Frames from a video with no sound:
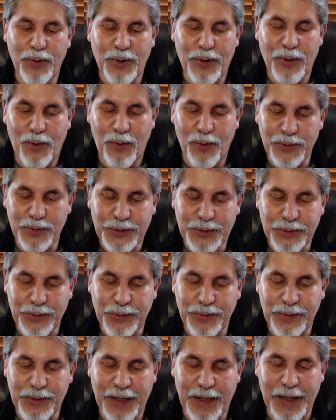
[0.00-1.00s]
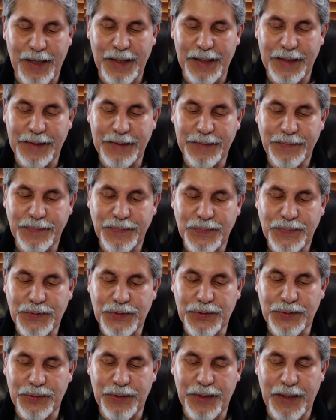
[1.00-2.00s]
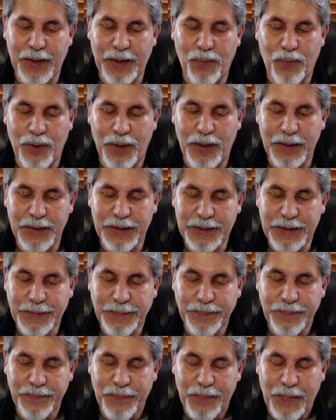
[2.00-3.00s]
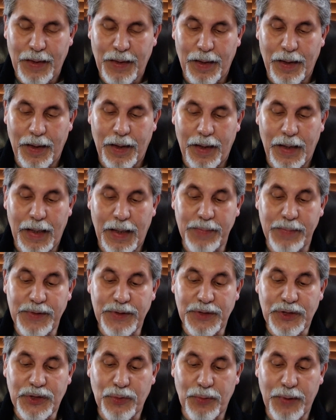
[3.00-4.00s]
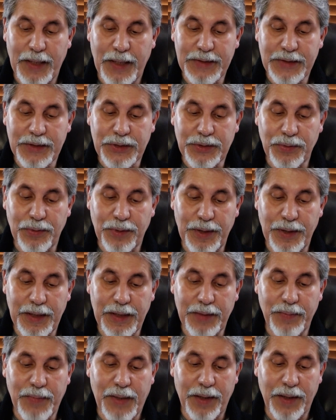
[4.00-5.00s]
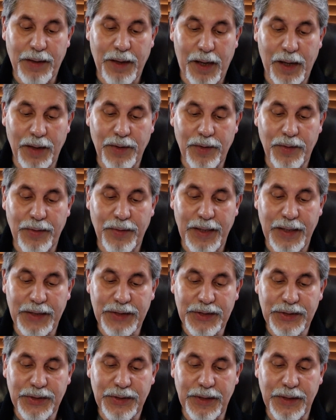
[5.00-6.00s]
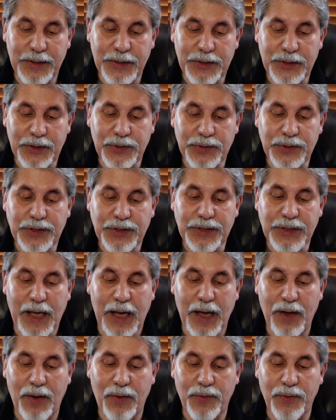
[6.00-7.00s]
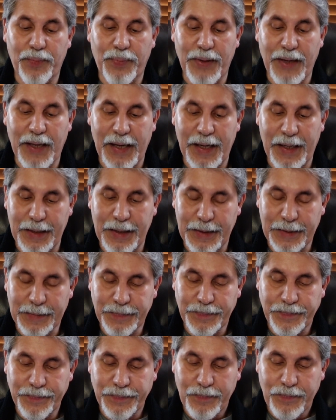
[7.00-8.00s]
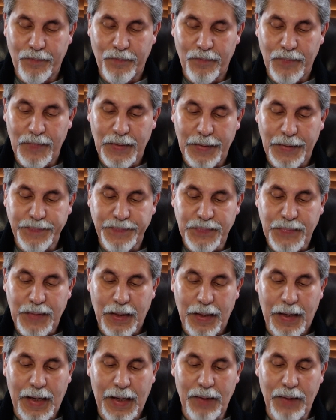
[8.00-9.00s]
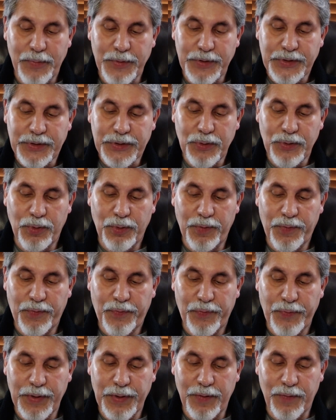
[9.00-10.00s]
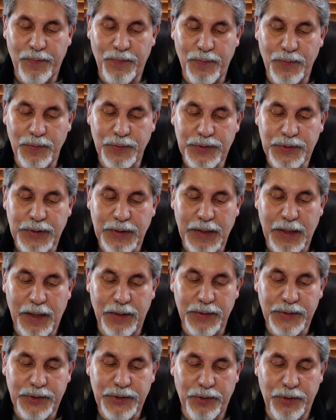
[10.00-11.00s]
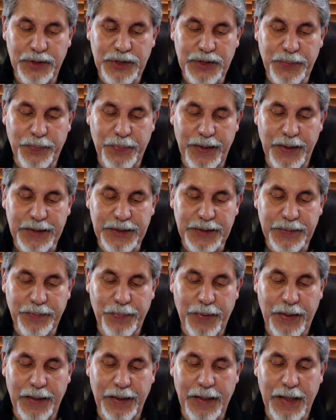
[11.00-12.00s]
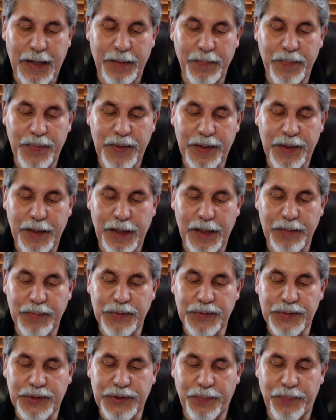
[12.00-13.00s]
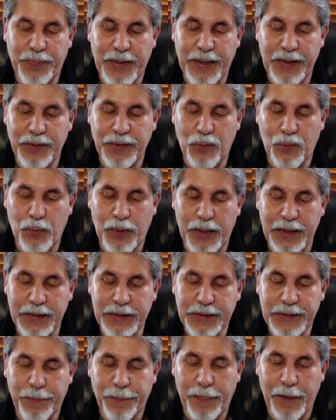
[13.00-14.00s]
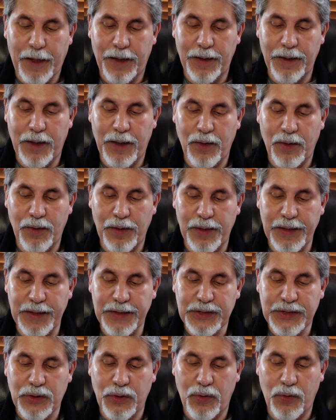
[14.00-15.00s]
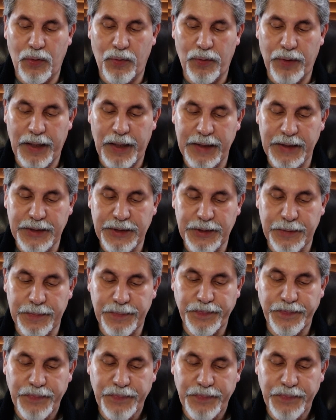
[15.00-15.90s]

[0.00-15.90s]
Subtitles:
coaster day today was. I've been trying to lead my congregation into sound planning. I was so afraid of losing our church space by not being able to pay the rent on our leased location.